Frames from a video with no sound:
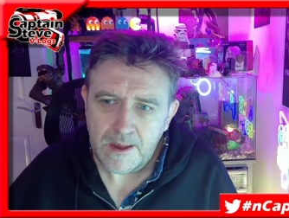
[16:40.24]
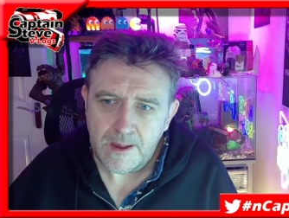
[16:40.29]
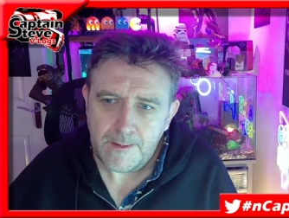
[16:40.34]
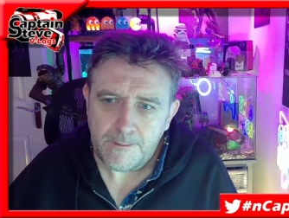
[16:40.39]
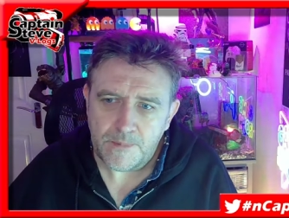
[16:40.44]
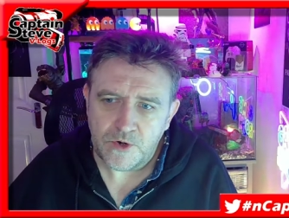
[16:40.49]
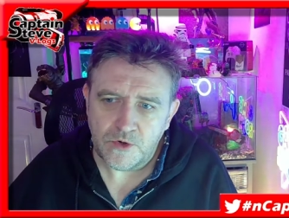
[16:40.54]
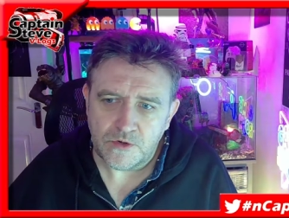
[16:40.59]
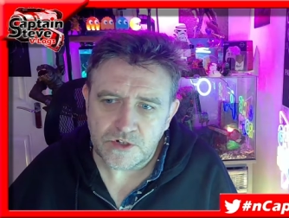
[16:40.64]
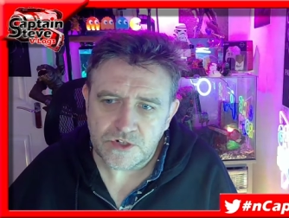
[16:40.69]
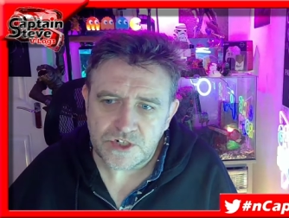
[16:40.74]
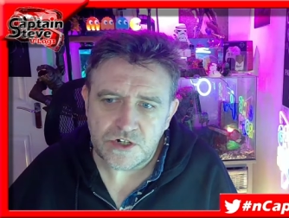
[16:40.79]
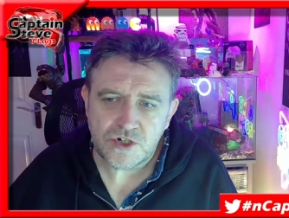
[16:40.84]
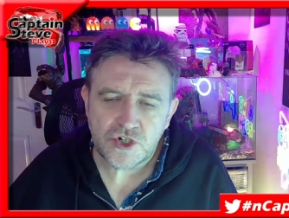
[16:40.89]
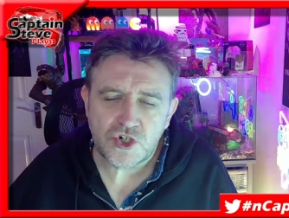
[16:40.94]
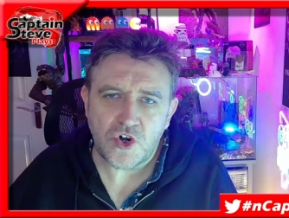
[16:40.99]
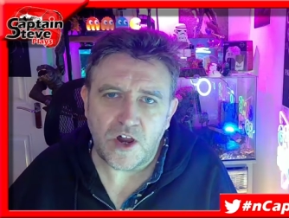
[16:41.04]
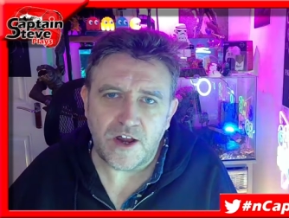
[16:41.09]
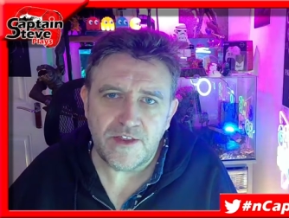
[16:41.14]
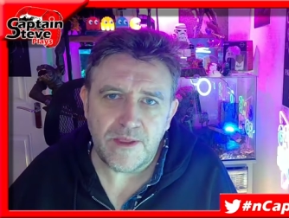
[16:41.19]
but also
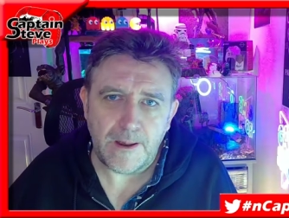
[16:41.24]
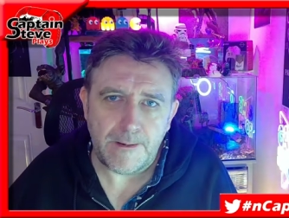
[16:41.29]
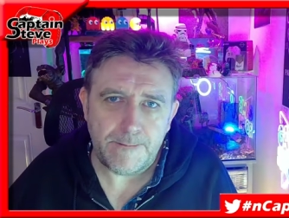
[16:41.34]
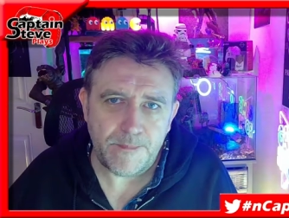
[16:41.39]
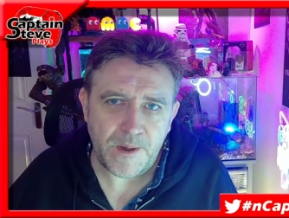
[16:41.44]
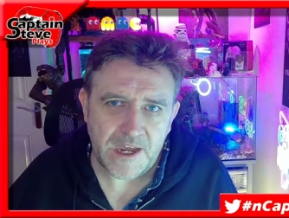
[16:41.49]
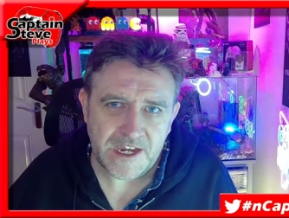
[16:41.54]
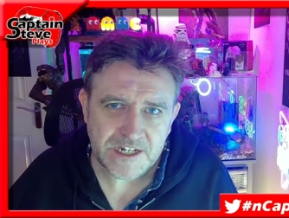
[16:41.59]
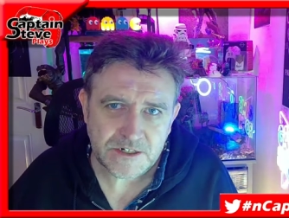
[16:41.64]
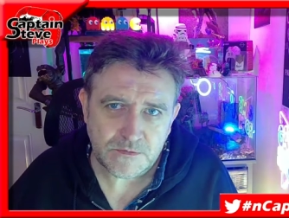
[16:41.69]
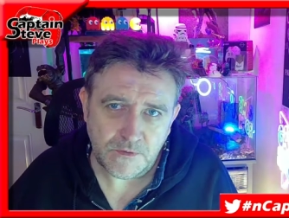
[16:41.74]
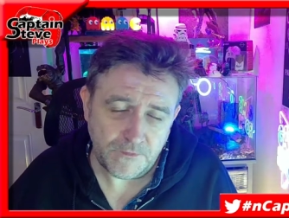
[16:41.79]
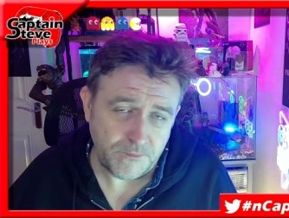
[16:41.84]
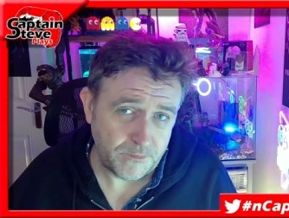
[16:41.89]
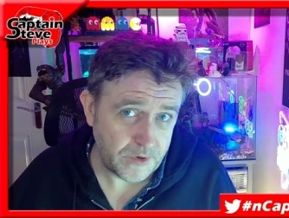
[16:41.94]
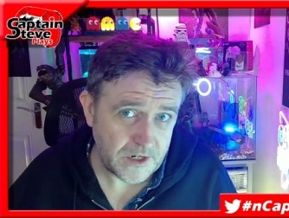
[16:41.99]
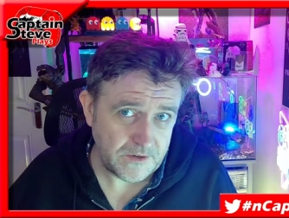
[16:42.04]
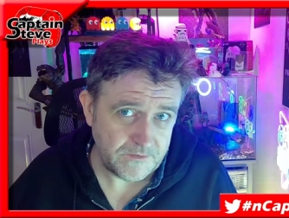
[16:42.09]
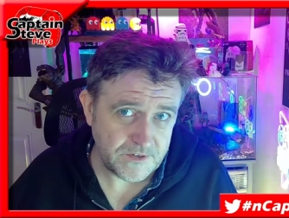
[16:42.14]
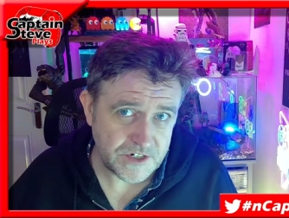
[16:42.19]
try their best with
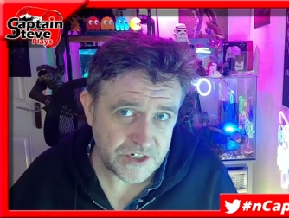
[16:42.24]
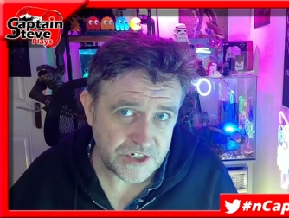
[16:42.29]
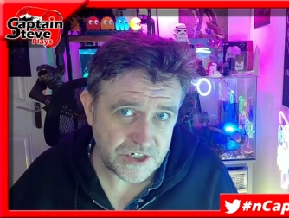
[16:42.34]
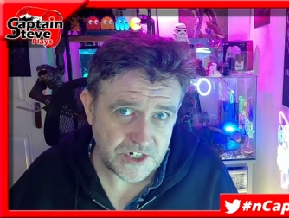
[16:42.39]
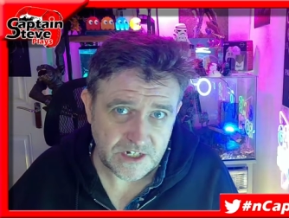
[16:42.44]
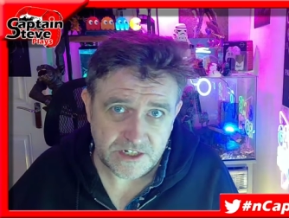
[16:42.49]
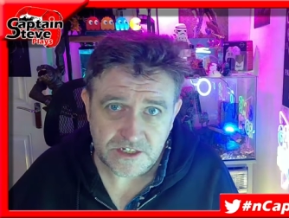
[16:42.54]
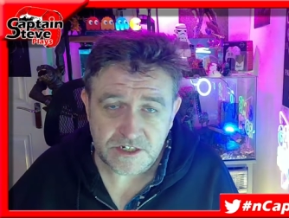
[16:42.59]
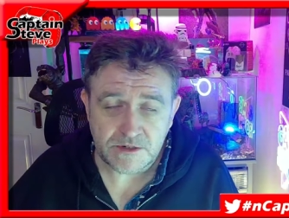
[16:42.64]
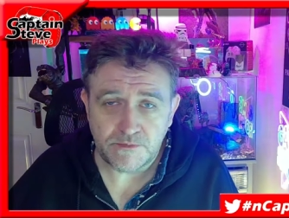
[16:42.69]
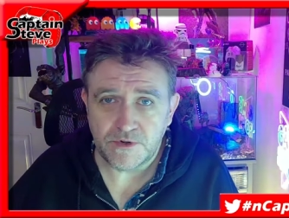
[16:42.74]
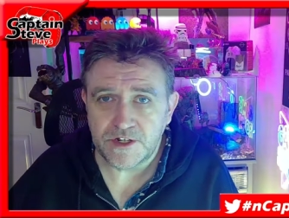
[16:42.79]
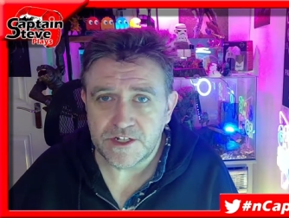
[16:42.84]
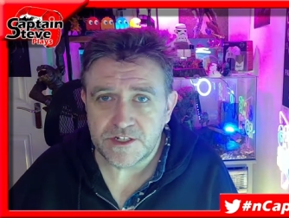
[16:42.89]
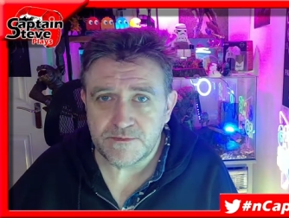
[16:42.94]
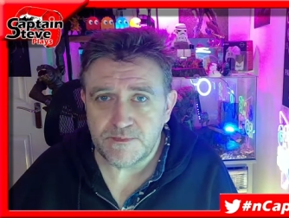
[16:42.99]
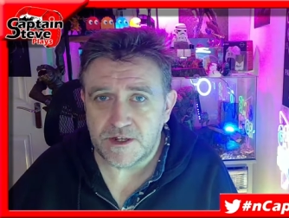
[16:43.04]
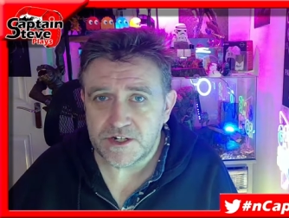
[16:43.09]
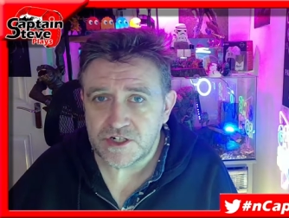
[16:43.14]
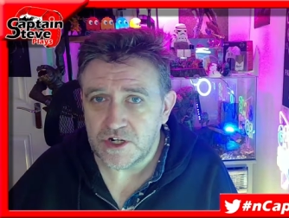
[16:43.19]
previous-gen to bring
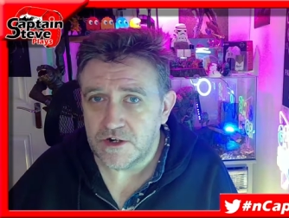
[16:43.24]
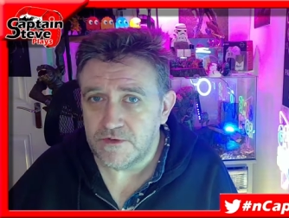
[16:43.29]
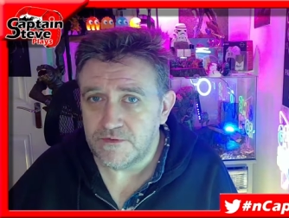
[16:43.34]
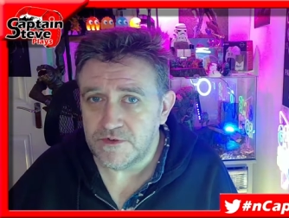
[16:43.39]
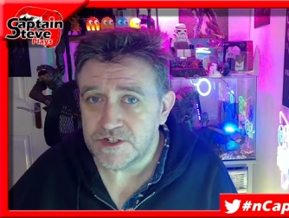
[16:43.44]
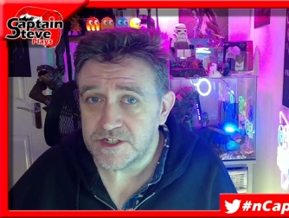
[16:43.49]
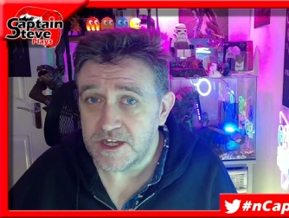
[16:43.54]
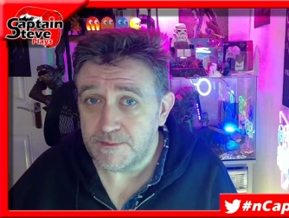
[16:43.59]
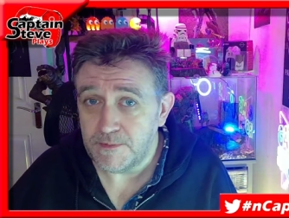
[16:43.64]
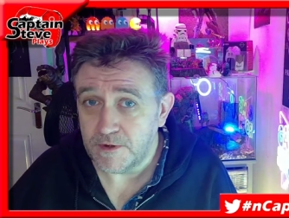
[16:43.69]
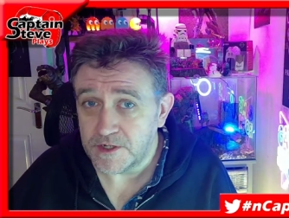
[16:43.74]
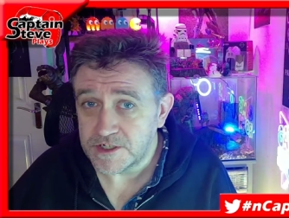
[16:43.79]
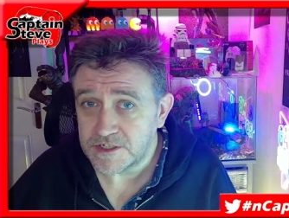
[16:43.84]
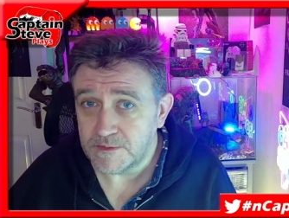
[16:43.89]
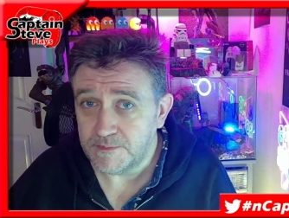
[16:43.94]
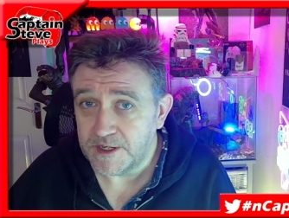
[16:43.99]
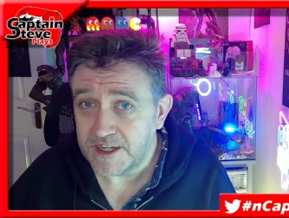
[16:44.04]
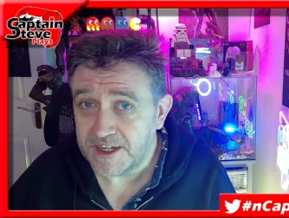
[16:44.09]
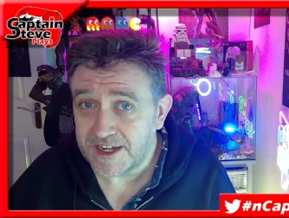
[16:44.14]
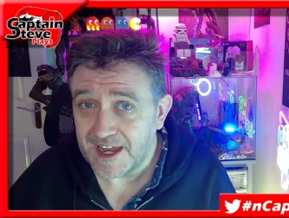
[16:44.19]
as much over as they
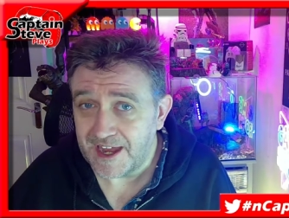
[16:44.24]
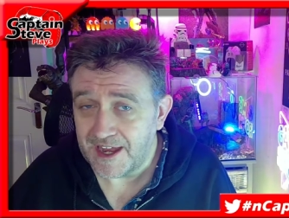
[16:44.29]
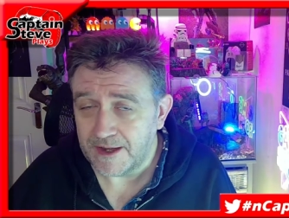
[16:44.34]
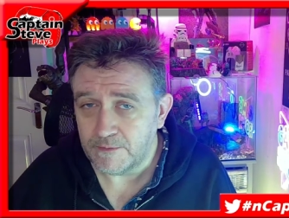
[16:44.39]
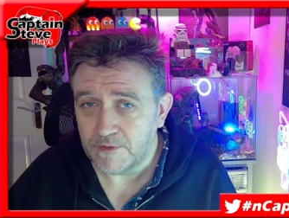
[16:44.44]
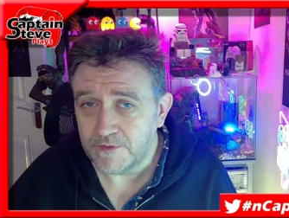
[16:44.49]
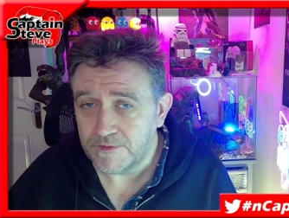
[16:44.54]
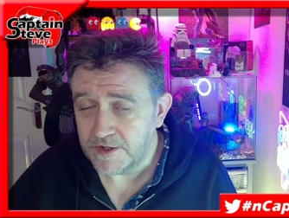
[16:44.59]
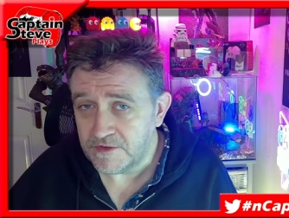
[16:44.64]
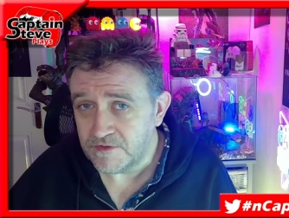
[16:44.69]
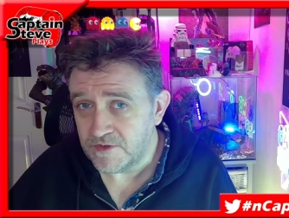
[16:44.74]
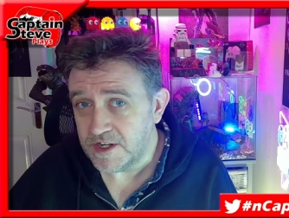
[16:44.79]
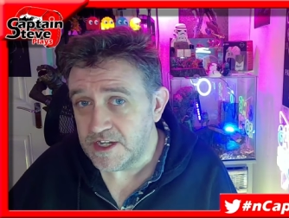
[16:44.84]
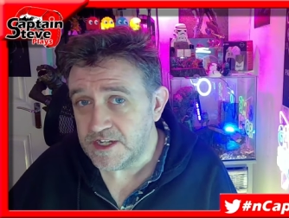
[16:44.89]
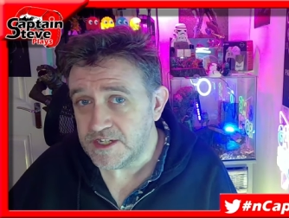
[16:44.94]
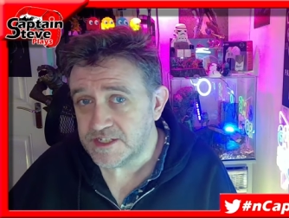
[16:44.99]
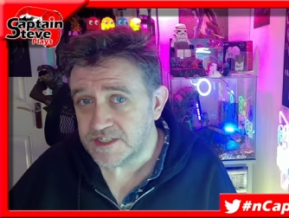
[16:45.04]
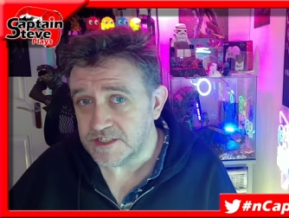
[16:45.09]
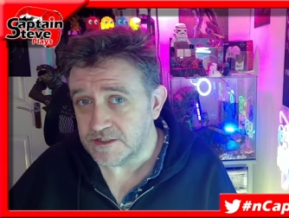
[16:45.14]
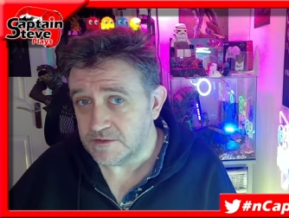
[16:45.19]
possibly can within
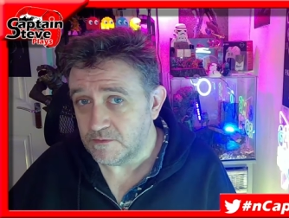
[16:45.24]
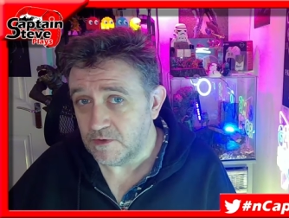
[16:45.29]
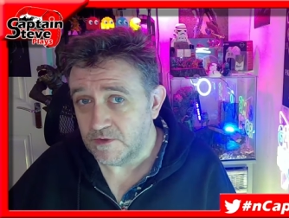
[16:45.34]
reason,